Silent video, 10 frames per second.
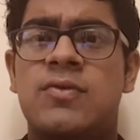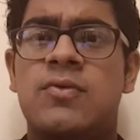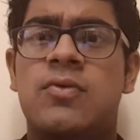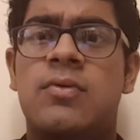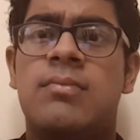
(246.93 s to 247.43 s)

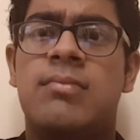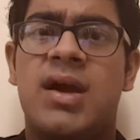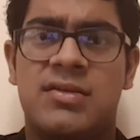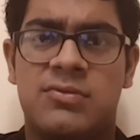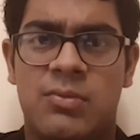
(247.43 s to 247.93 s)
to
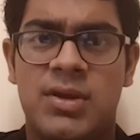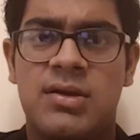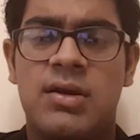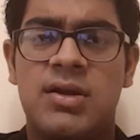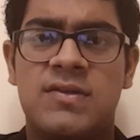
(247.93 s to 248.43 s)
my swimming
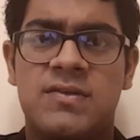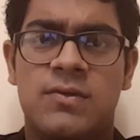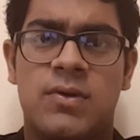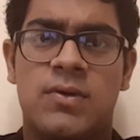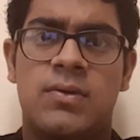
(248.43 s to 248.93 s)
career,
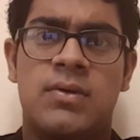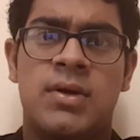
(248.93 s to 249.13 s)
so